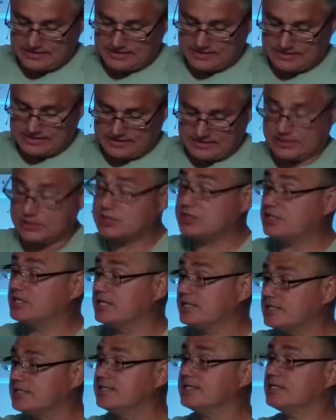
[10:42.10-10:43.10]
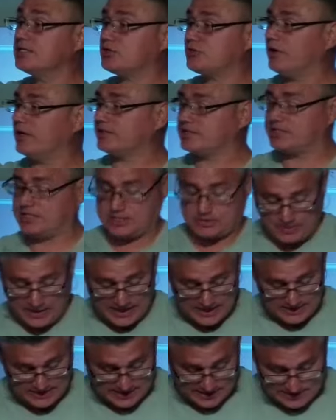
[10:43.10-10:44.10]
this, this the instructions. Pay
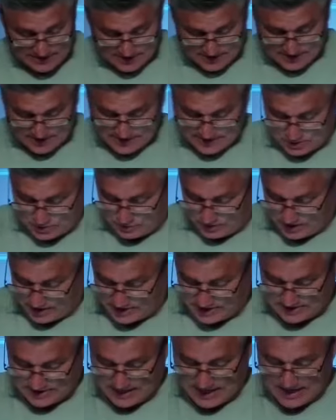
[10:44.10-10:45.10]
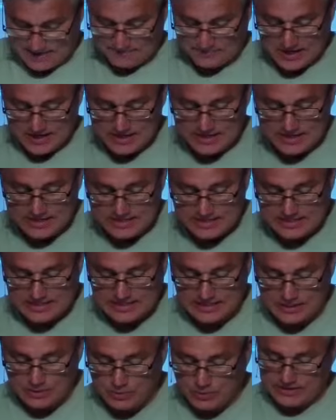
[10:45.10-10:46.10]
attention to the instructions.
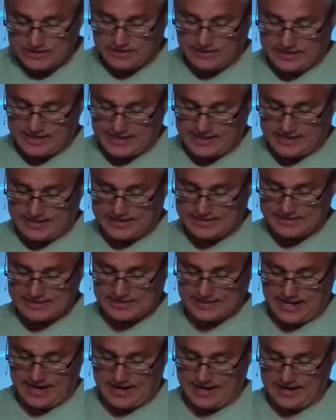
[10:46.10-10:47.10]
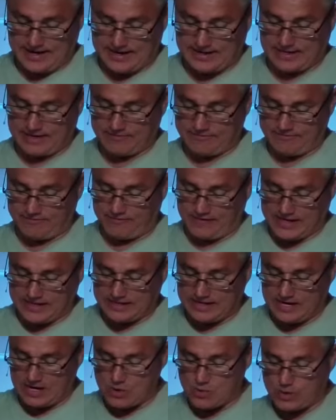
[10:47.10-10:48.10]
See what the land is like and find
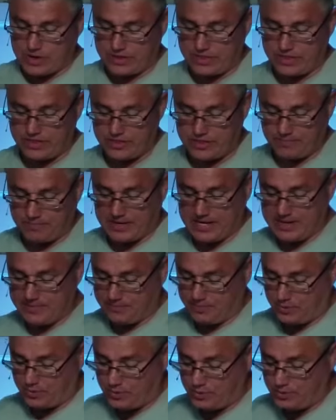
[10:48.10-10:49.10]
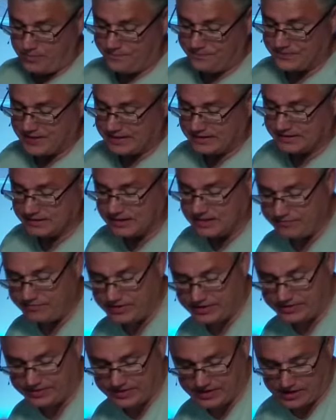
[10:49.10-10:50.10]
out whether the people
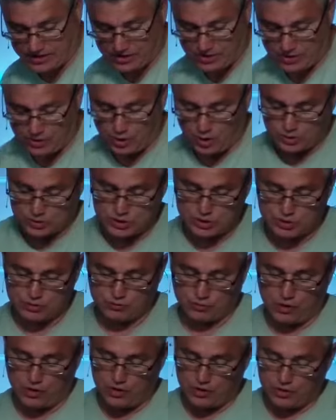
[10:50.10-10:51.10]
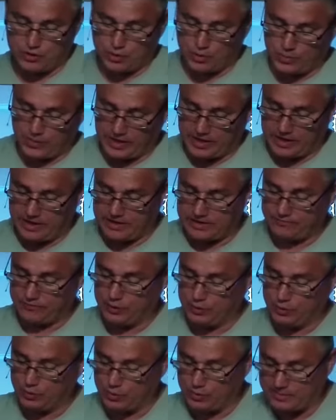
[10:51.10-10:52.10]
living there are strong or weak,
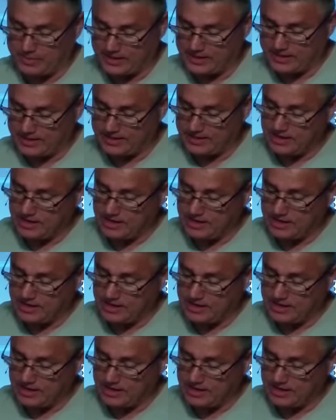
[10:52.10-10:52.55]
few or many